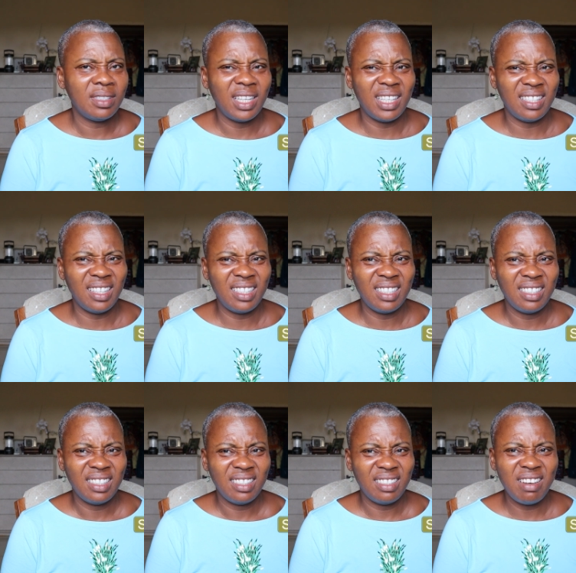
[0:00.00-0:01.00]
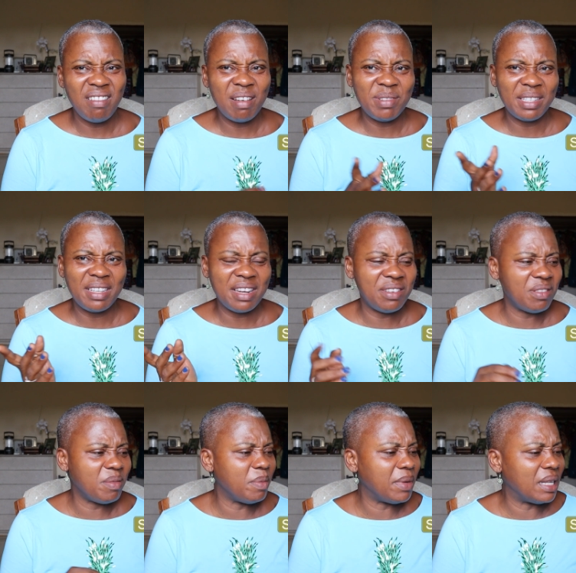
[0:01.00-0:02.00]
Is it? No, I'm just telling
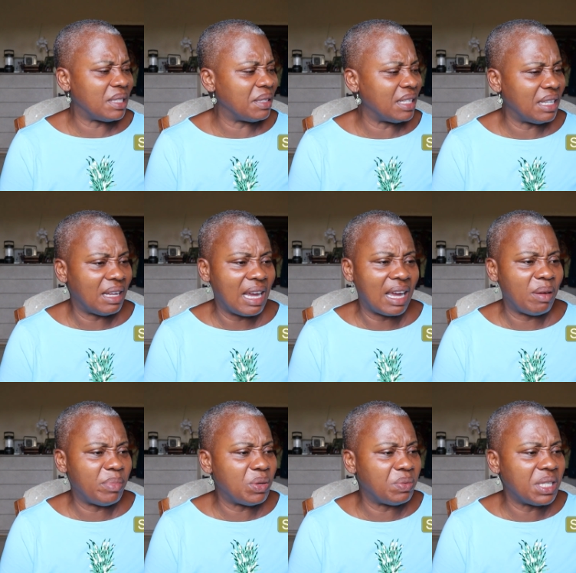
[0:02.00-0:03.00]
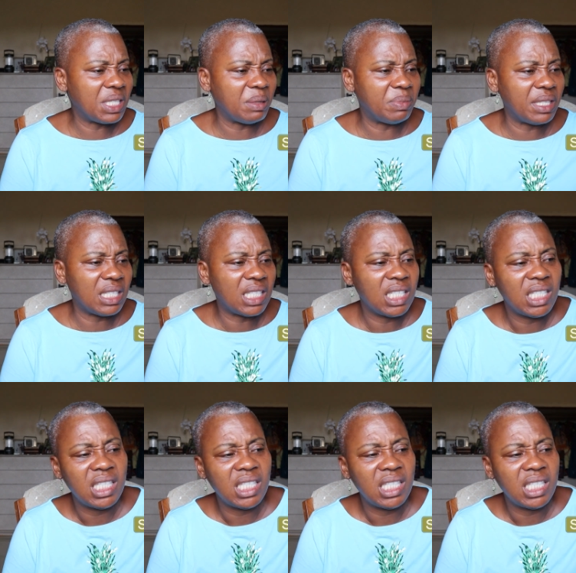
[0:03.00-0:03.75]
you about something I gotta be doing something.